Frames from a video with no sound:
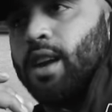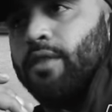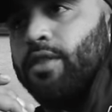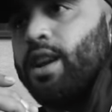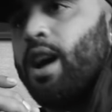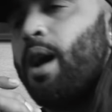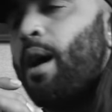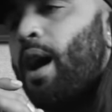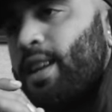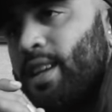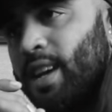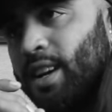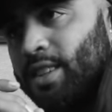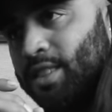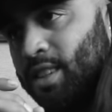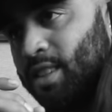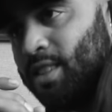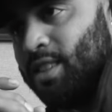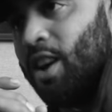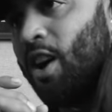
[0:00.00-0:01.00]
everybody
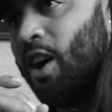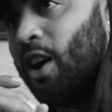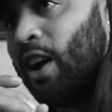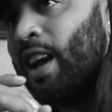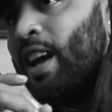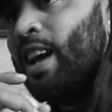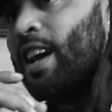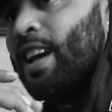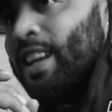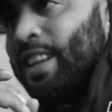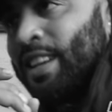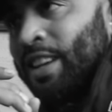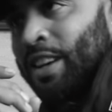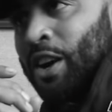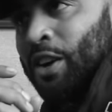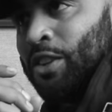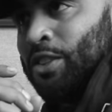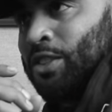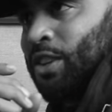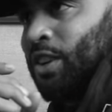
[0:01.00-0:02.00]
else's dog, you
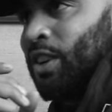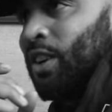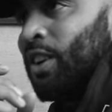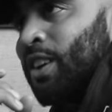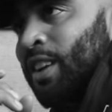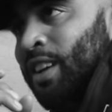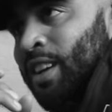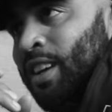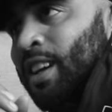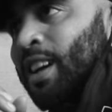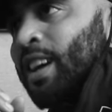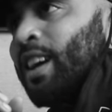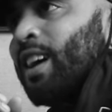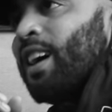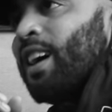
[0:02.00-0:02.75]
know. That's so our problem